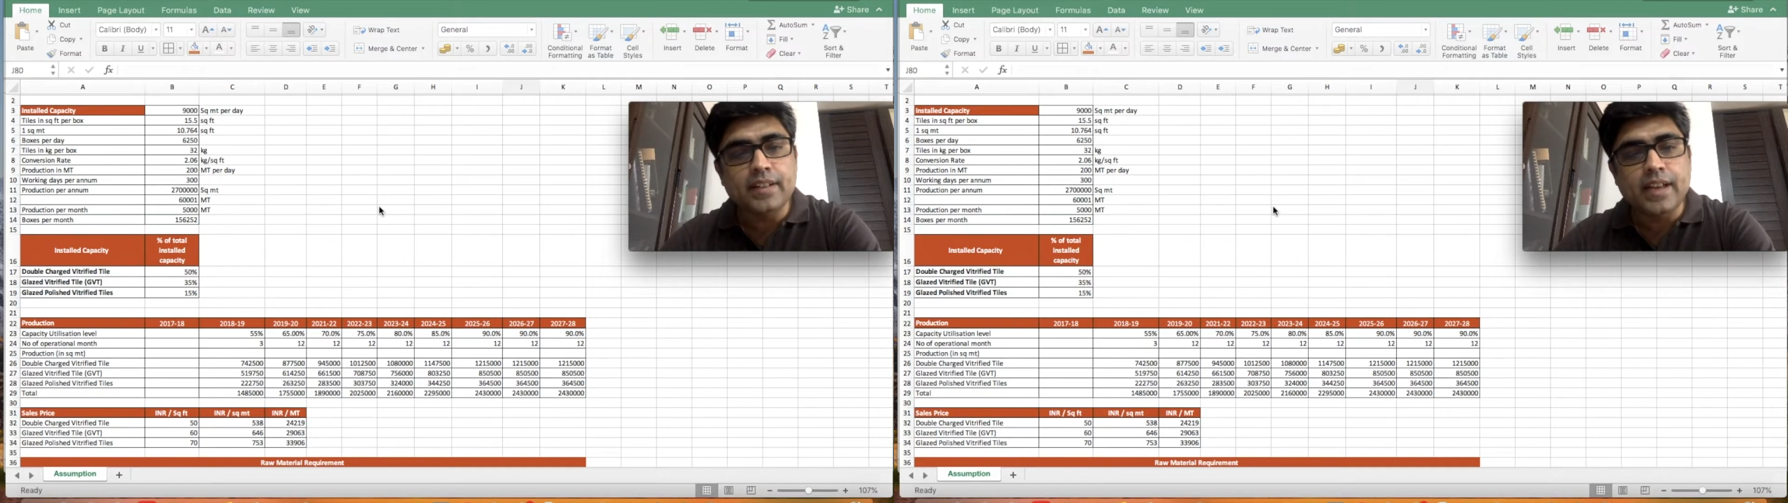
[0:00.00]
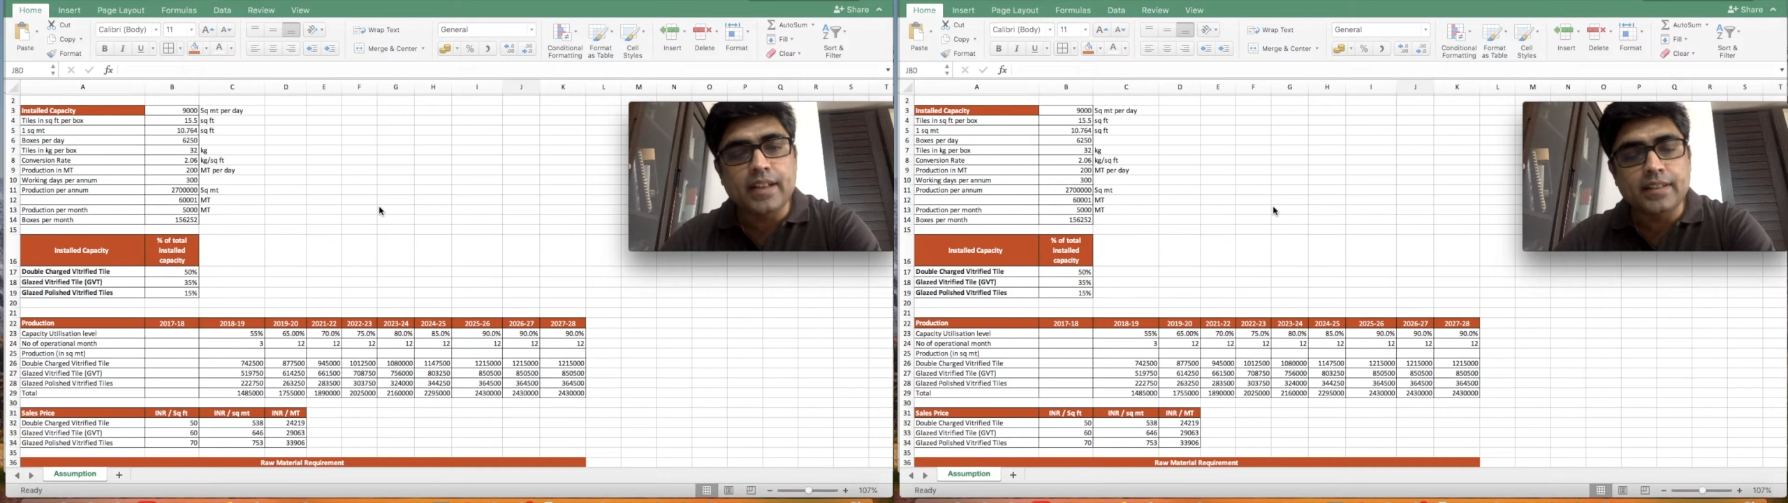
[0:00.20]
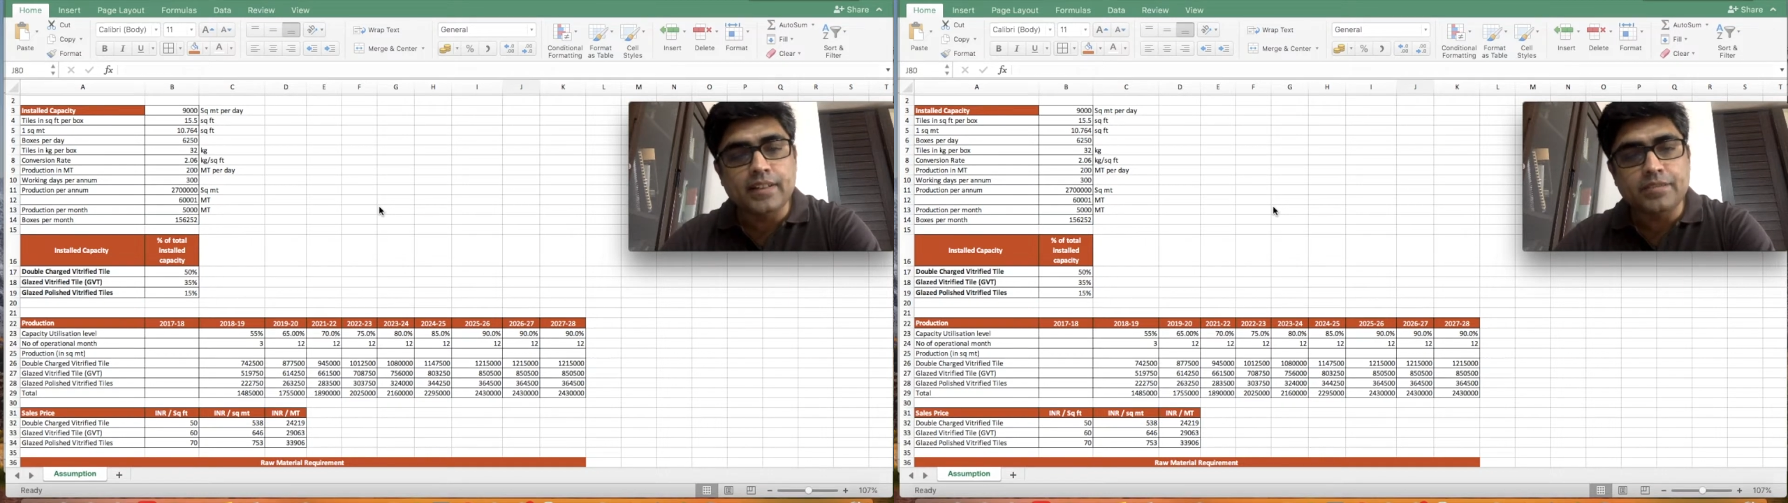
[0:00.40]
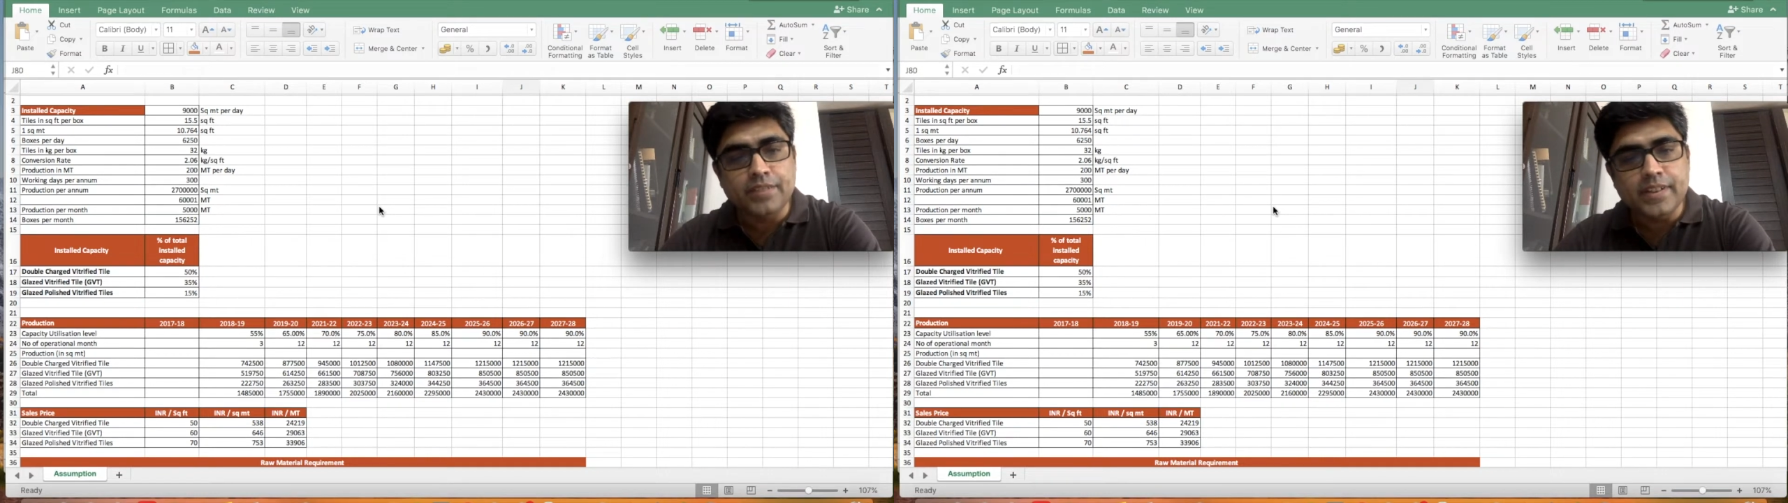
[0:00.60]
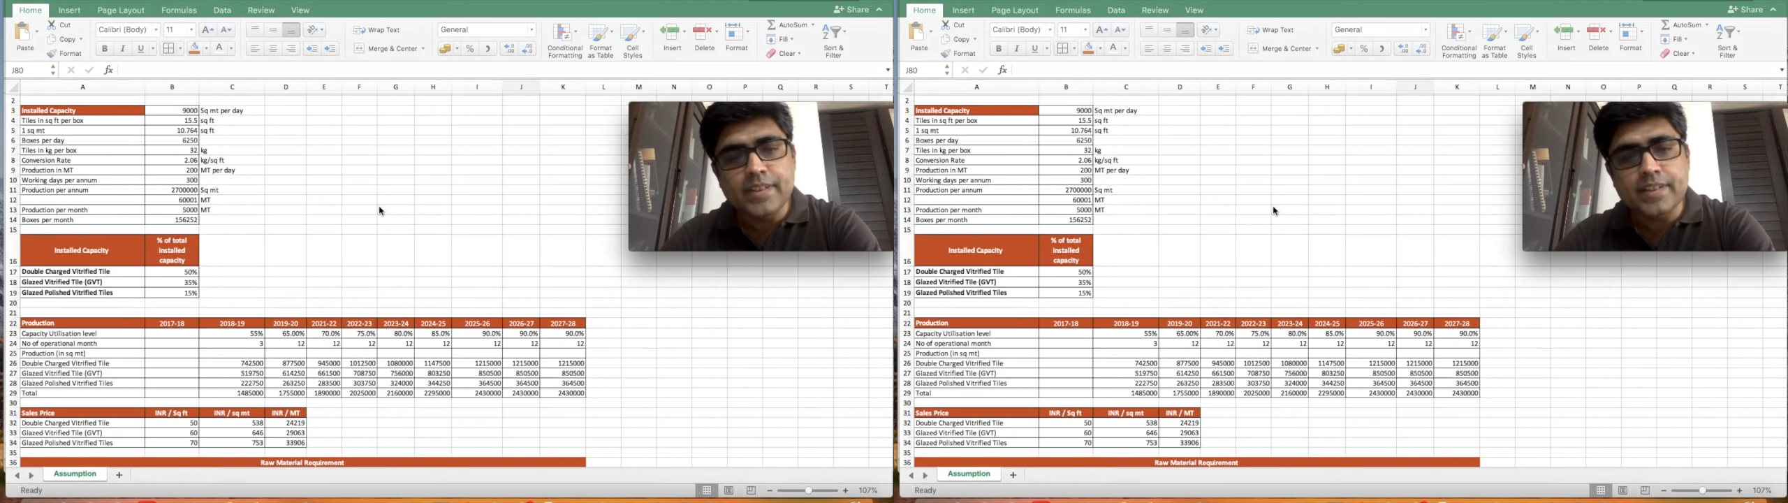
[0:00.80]
and the
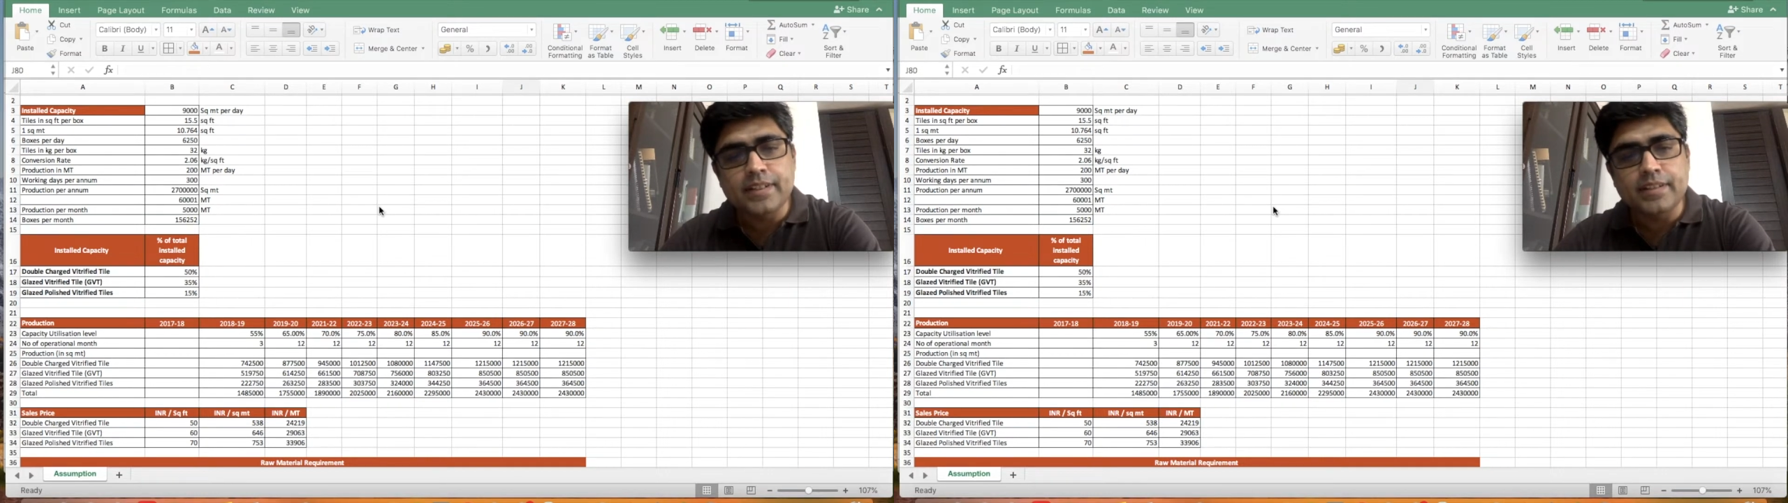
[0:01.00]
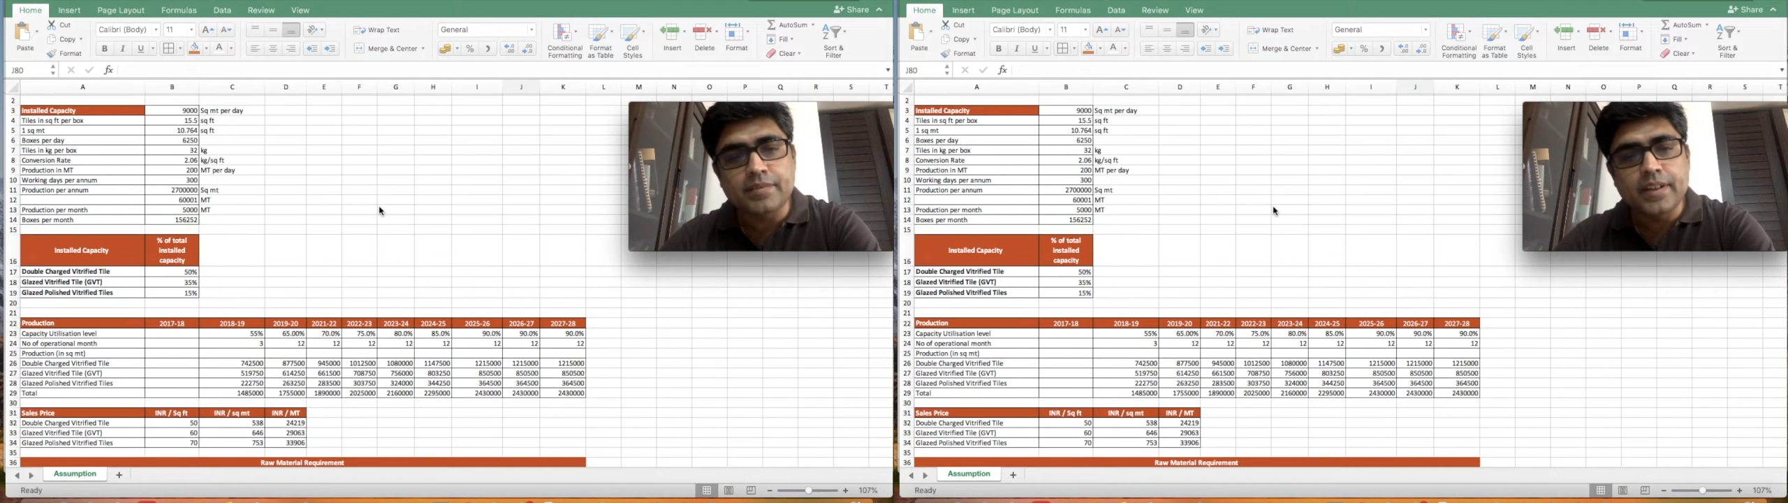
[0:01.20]
first uh,